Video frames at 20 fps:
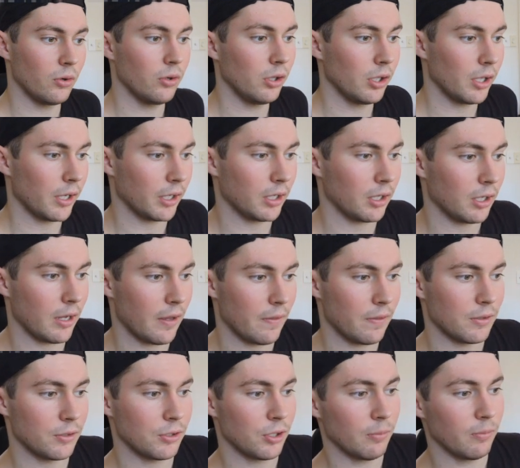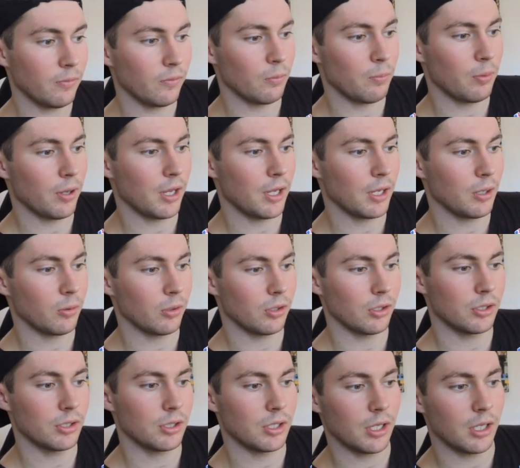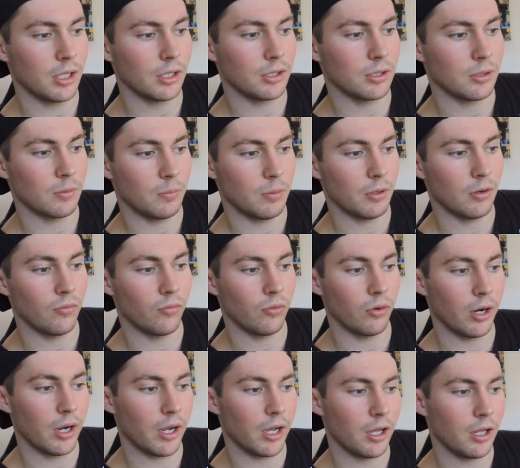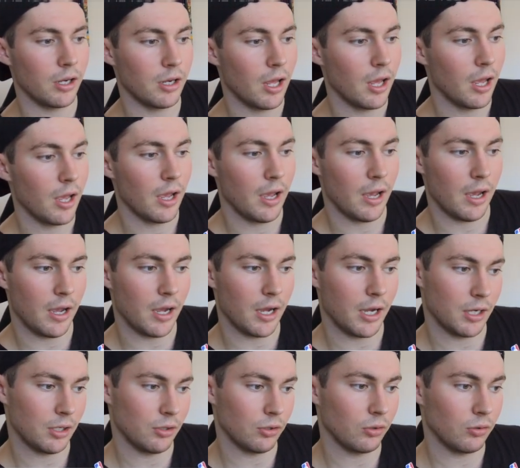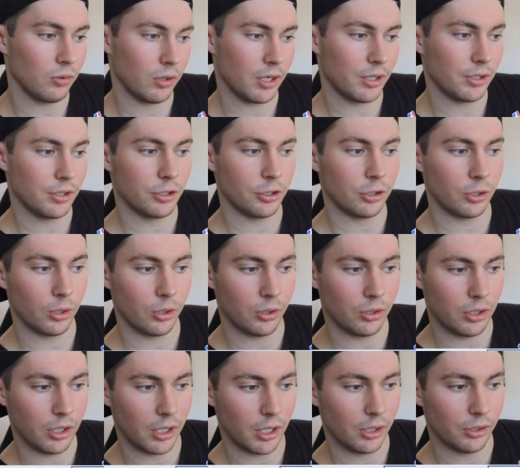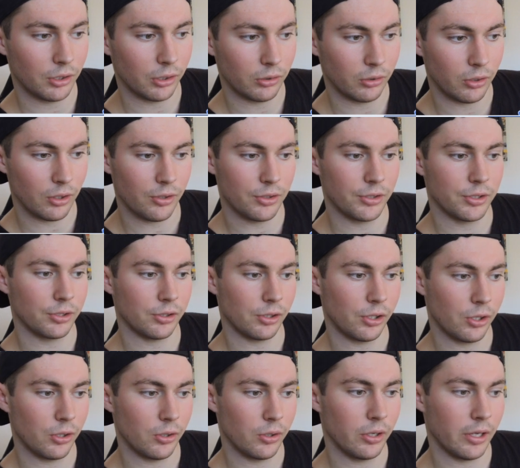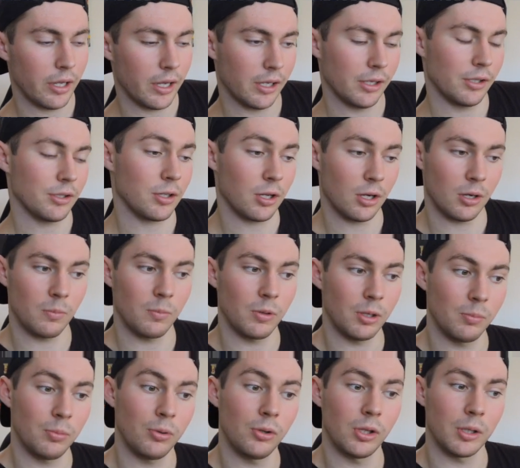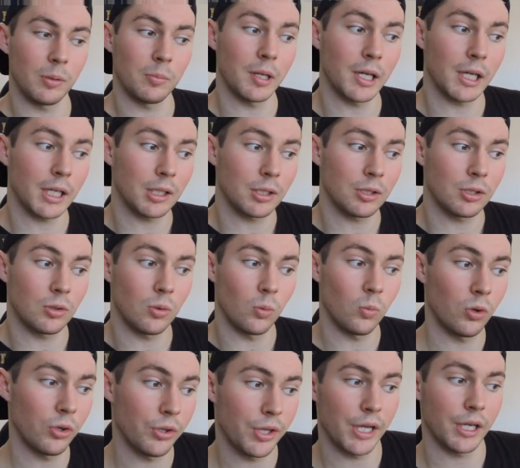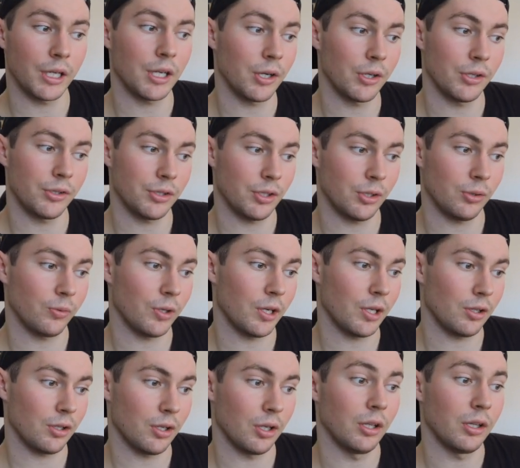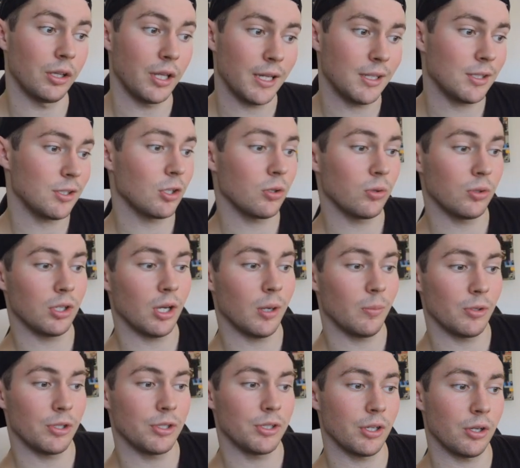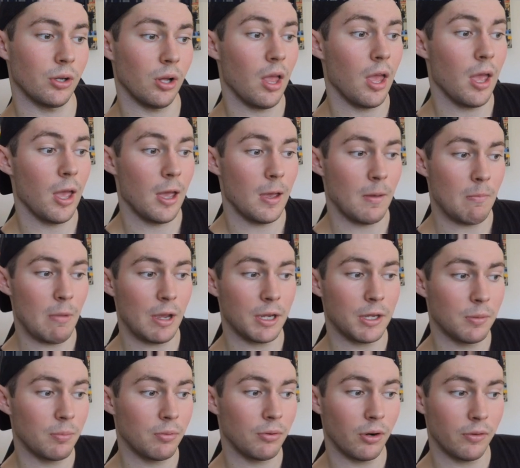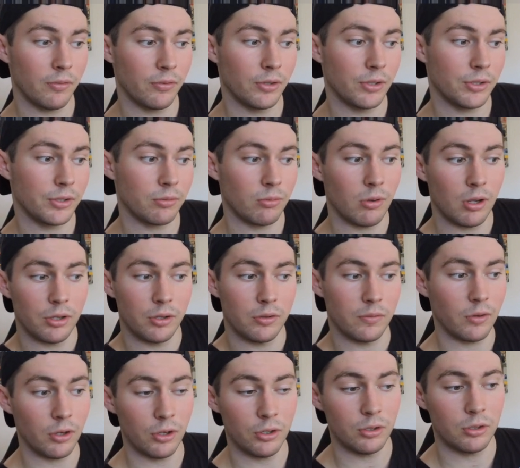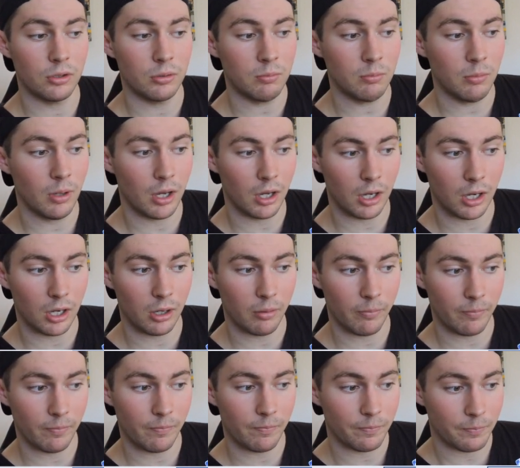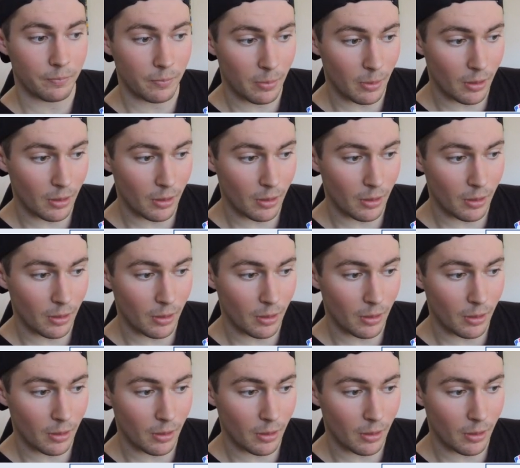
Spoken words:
for, like at the top of a peak where you see it's a bit of red and the green slowed down, the growth slowed, and it's going to be pulling back toward that current sell rate line. That's a good time to sell. Make your profits while you've earned them.